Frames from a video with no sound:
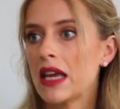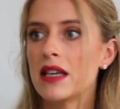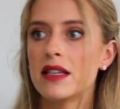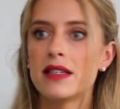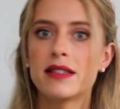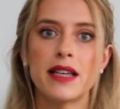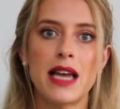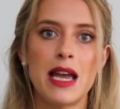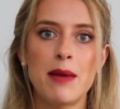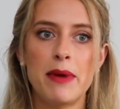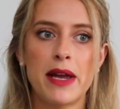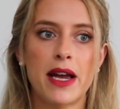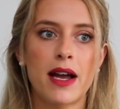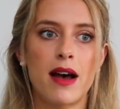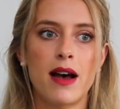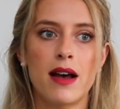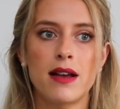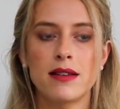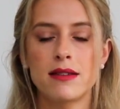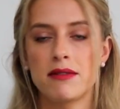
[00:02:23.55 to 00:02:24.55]
say
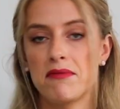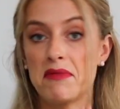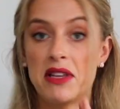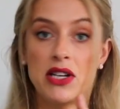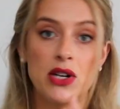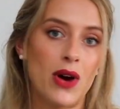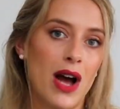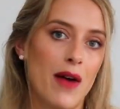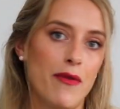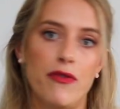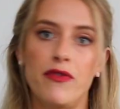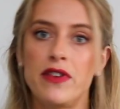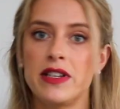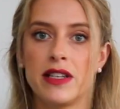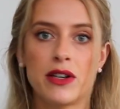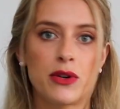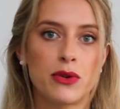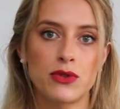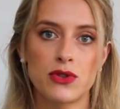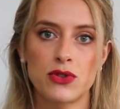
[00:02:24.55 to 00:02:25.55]
because they don't have a
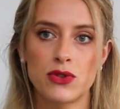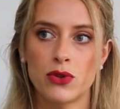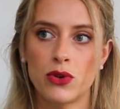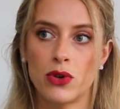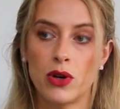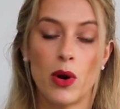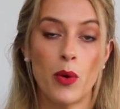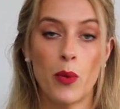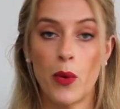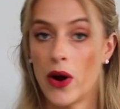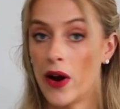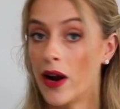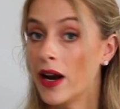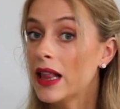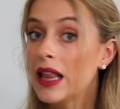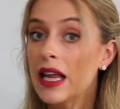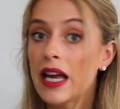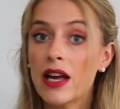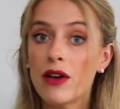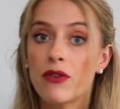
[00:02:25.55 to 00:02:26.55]
physical store where I
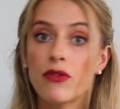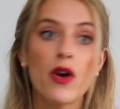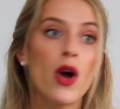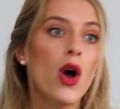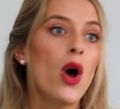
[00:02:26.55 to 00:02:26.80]
live,